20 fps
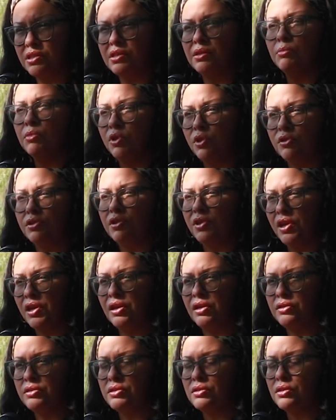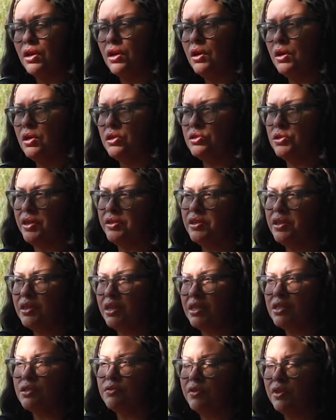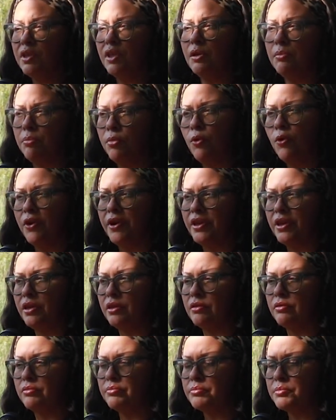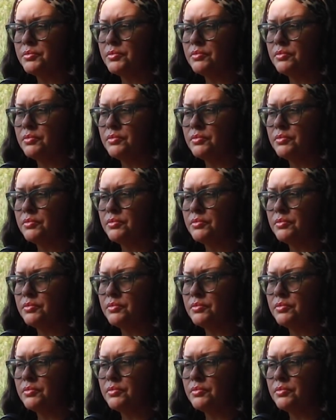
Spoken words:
similar things. So I think that's really important